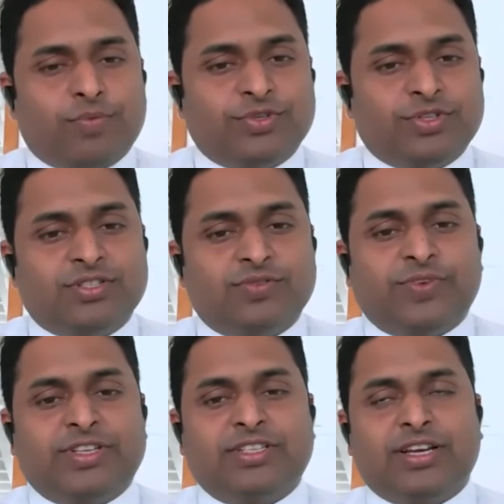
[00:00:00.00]
options
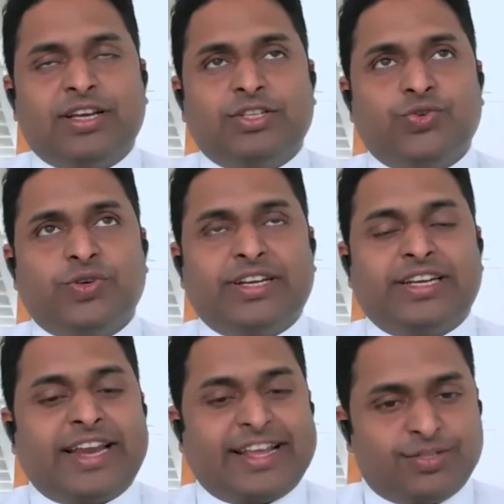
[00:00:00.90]
which a student
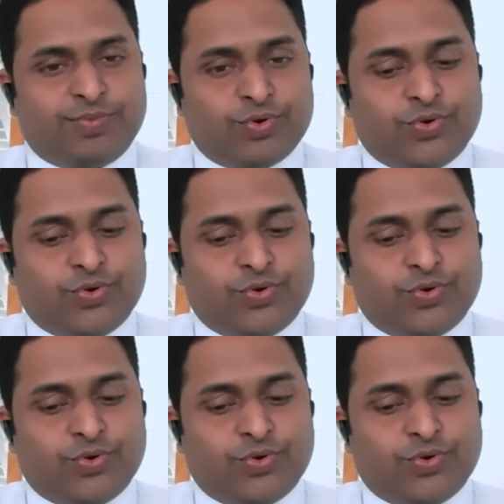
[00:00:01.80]
can explore.